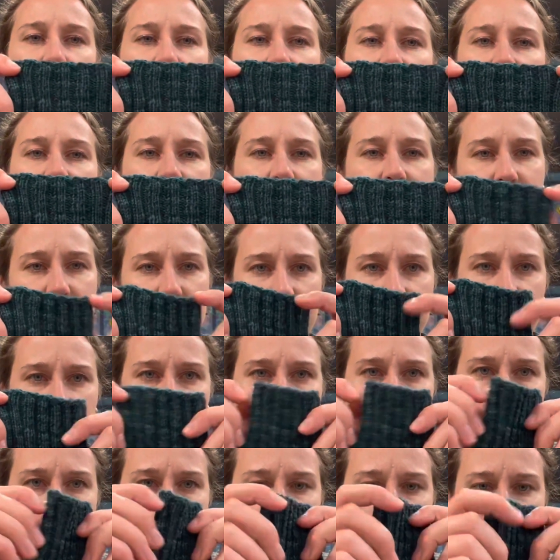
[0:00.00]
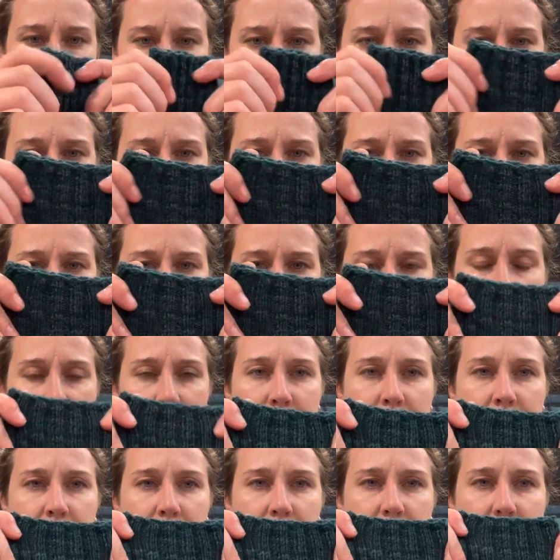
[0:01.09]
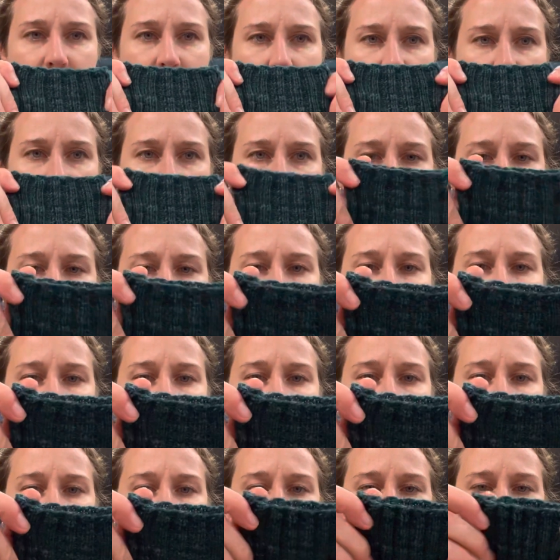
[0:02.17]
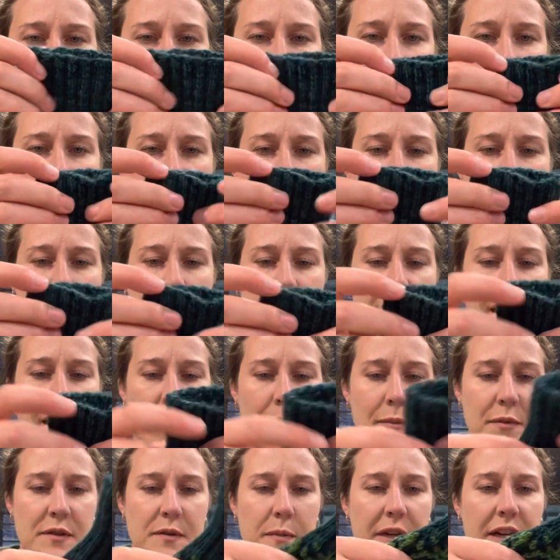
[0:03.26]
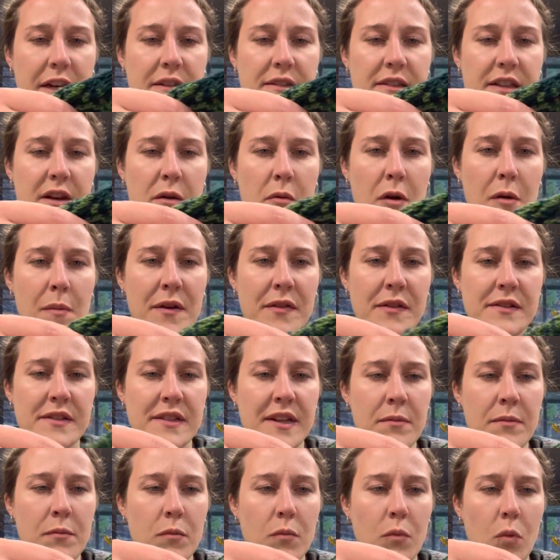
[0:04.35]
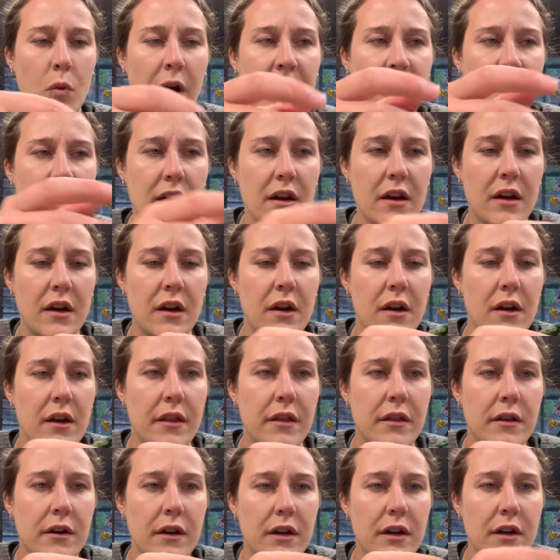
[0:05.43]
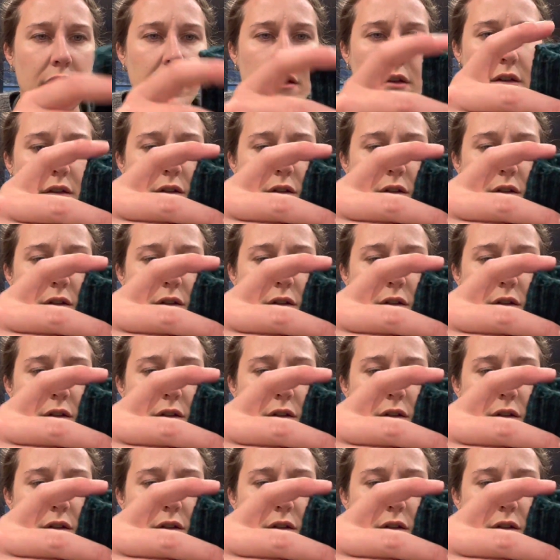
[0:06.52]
that. We'll see what happens, because they were about the same weight. The